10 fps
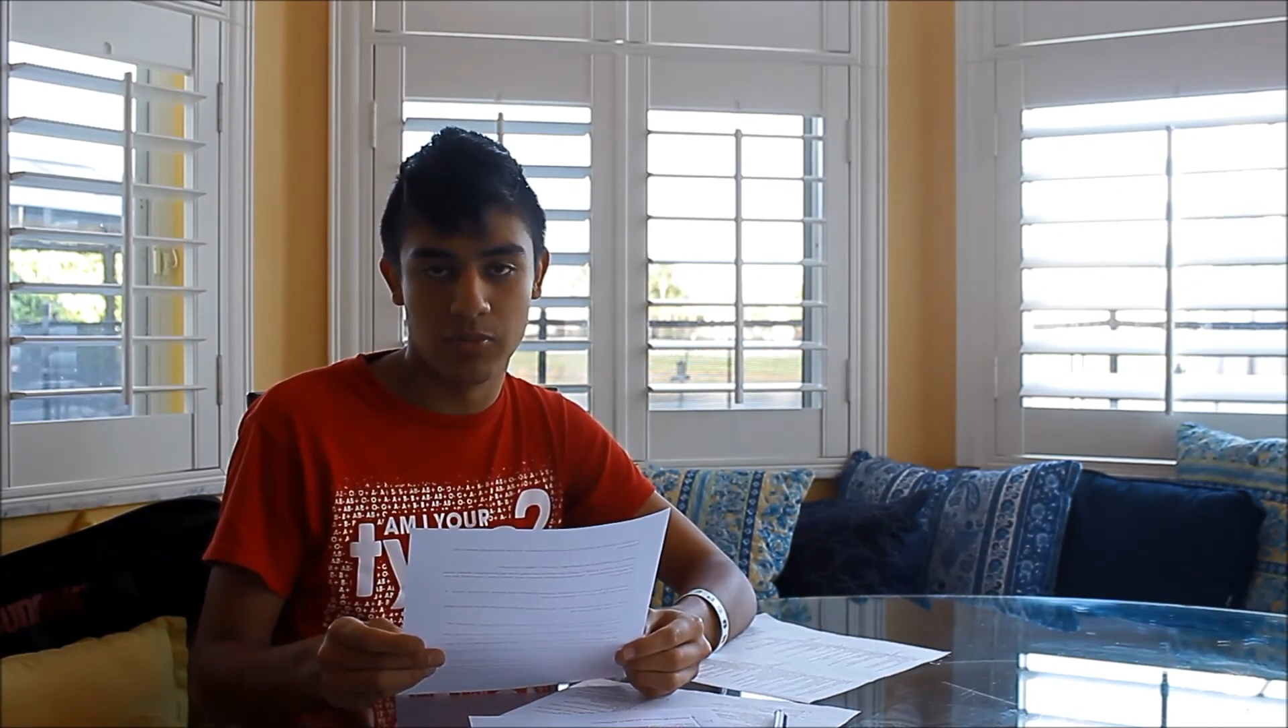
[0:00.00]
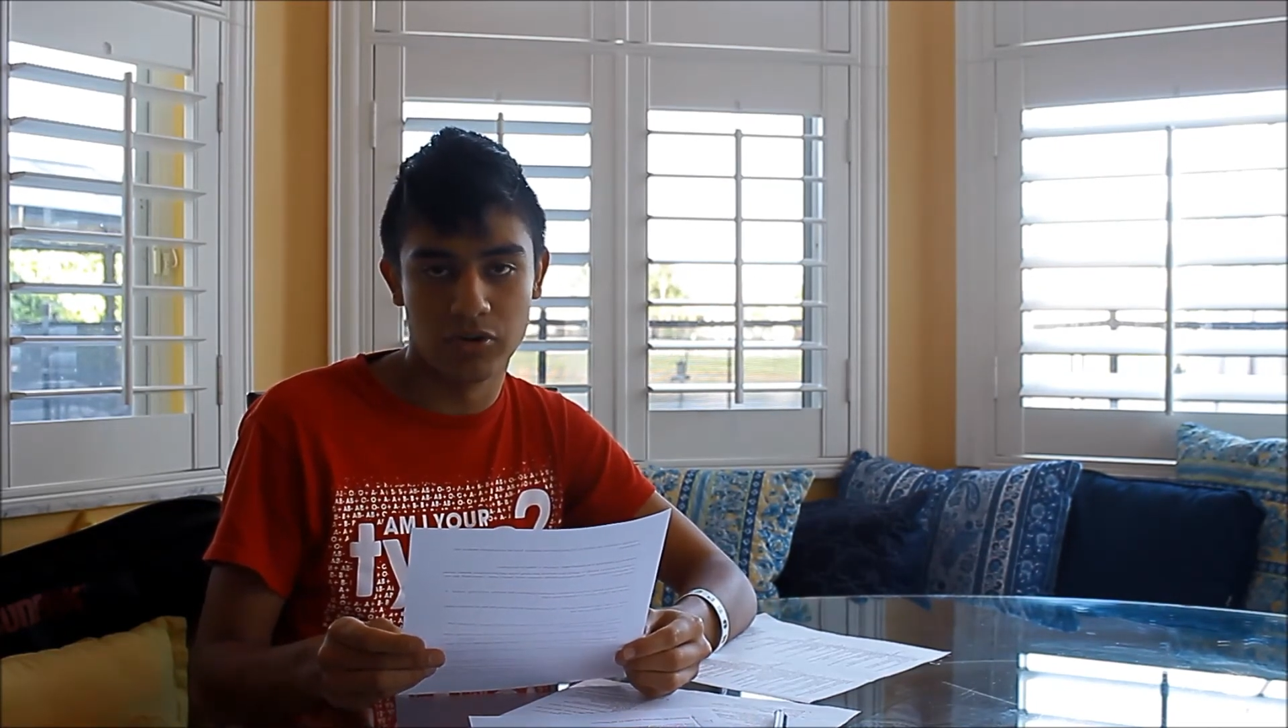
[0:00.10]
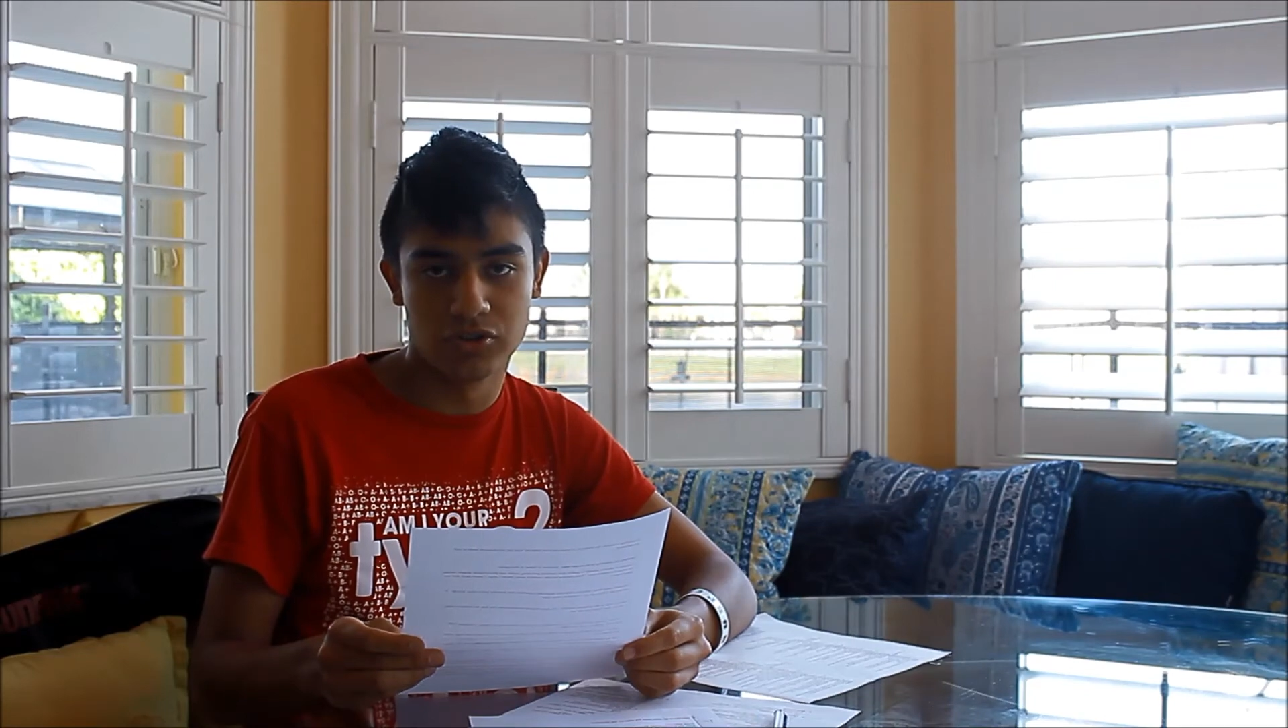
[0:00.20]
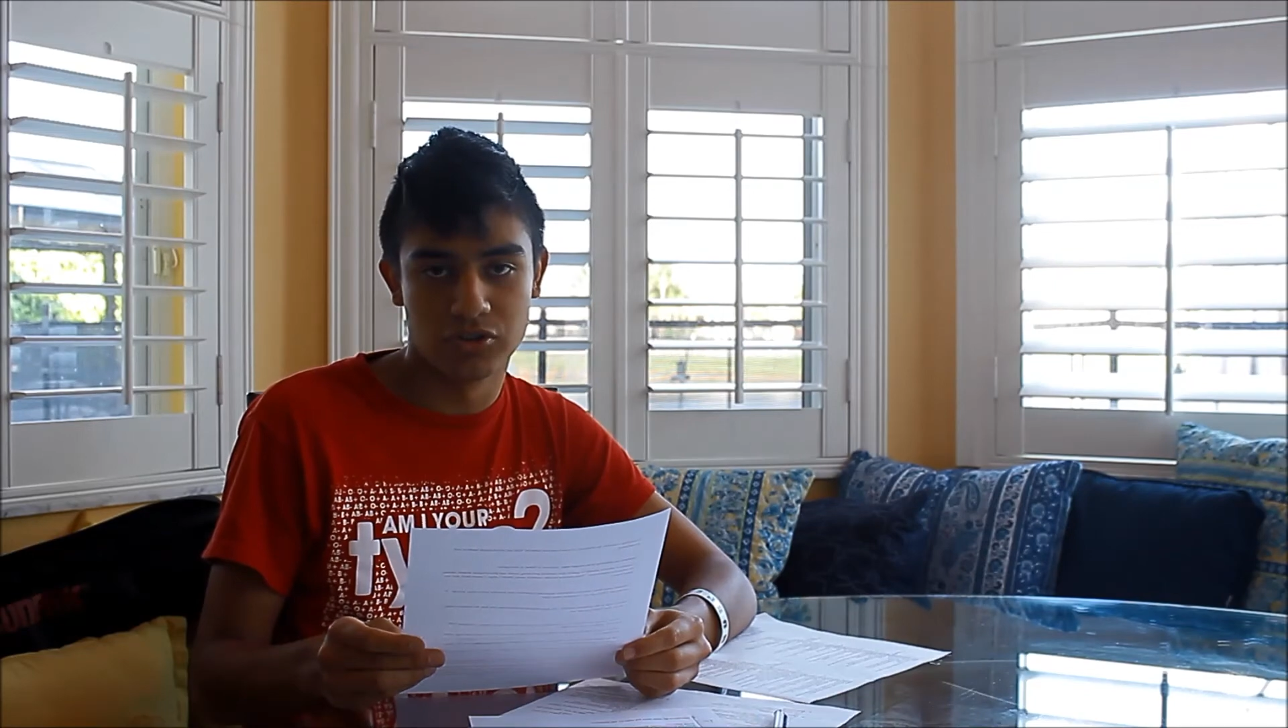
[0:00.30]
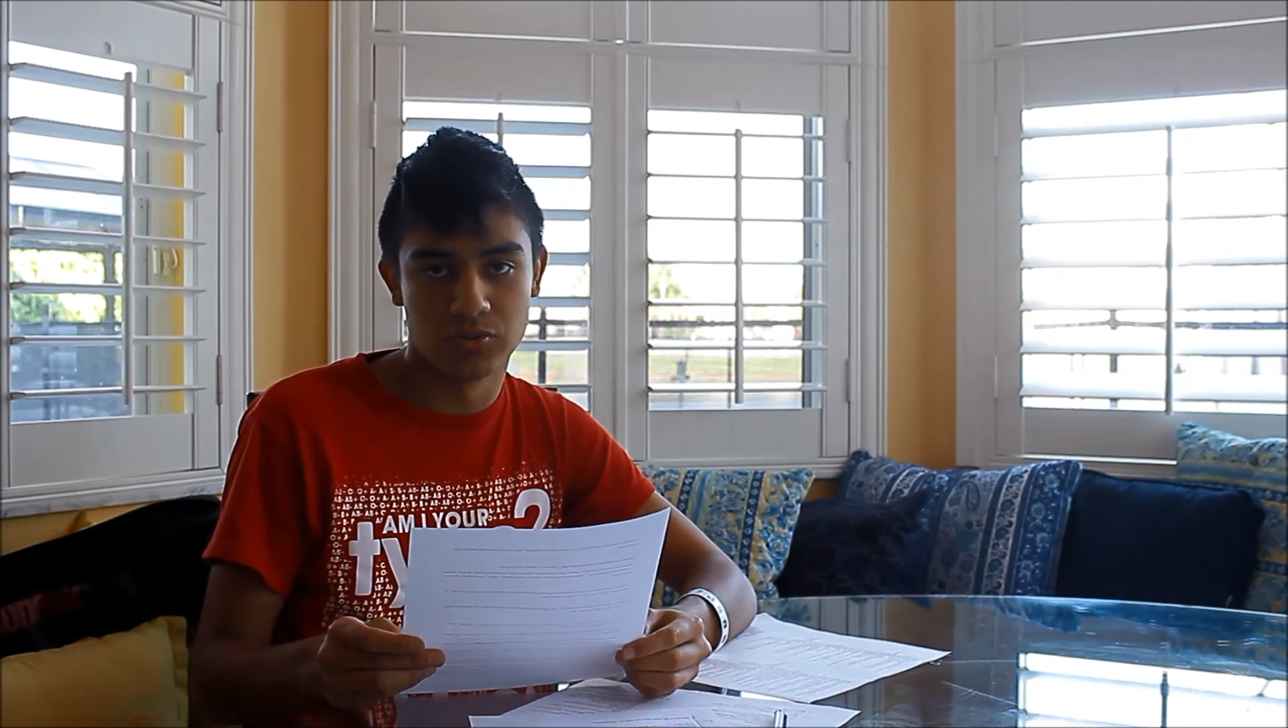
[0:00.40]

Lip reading: emotional